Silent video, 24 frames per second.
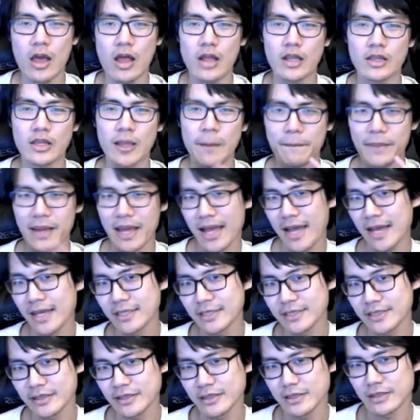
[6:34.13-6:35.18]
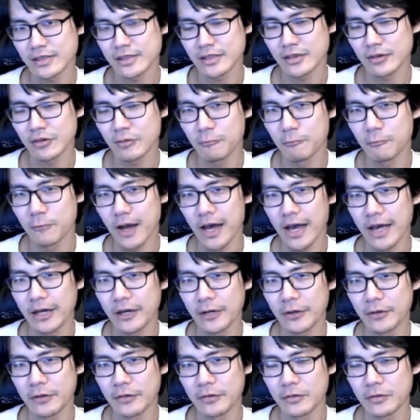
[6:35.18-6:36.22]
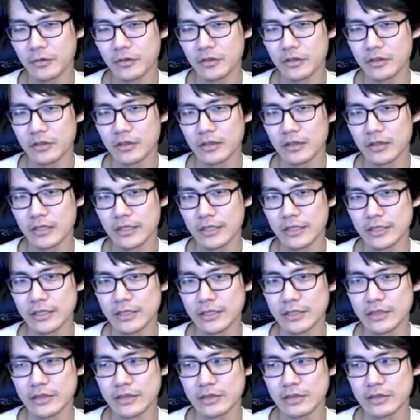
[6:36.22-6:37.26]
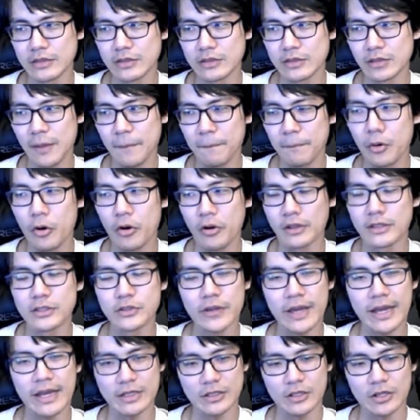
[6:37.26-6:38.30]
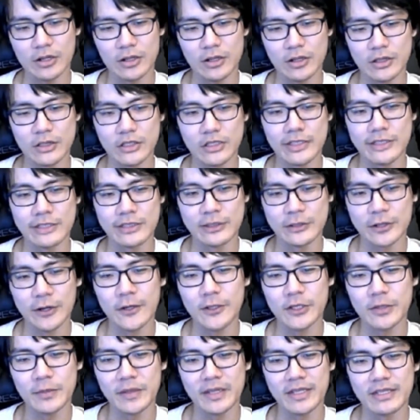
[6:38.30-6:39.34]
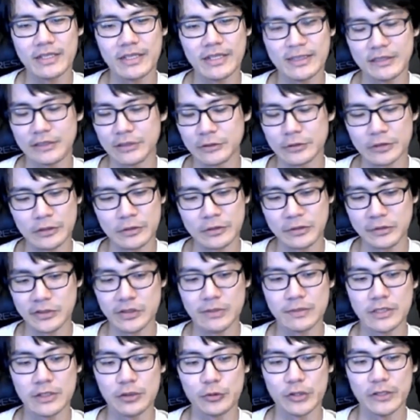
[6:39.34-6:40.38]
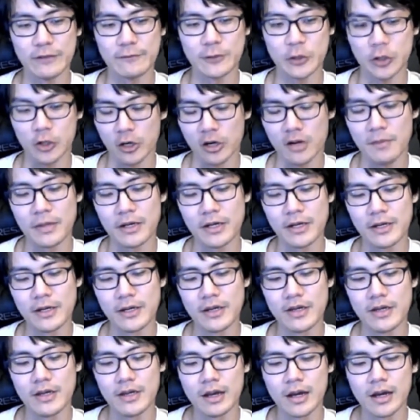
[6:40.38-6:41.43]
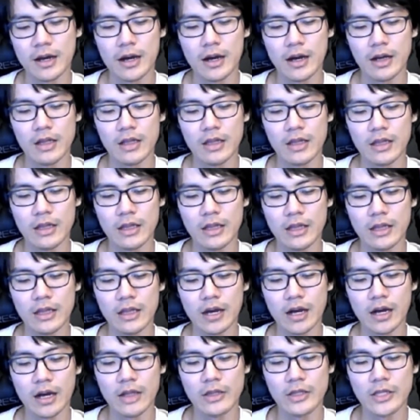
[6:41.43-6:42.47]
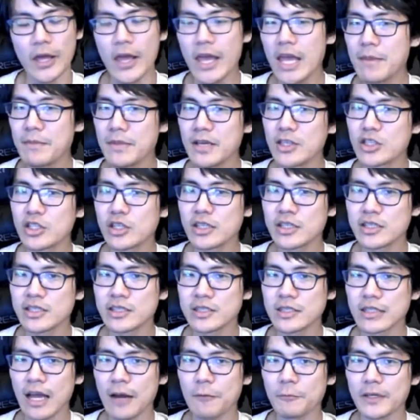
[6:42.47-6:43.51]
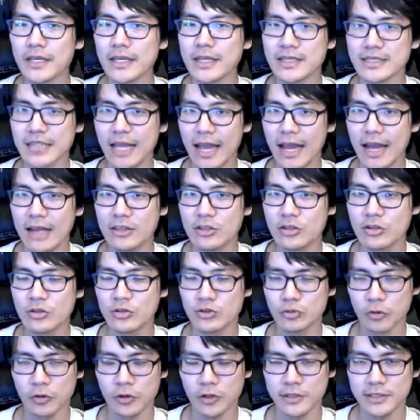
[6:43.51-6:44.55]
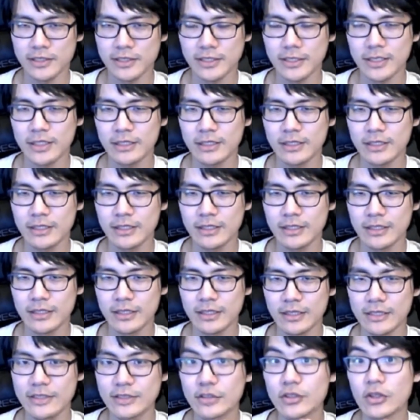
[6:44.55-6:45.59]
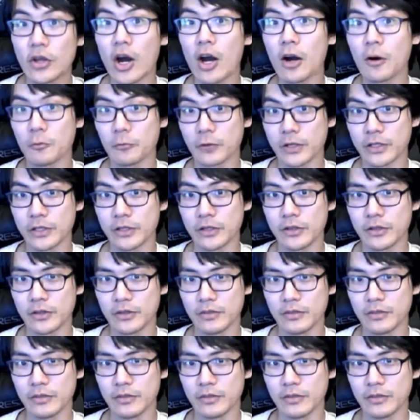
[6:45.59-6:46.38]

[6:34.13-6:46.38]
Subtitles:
The past, while it is important to acknowledge and is documented, and you know, there's some degree of karma, the images that we attach towards it is not real.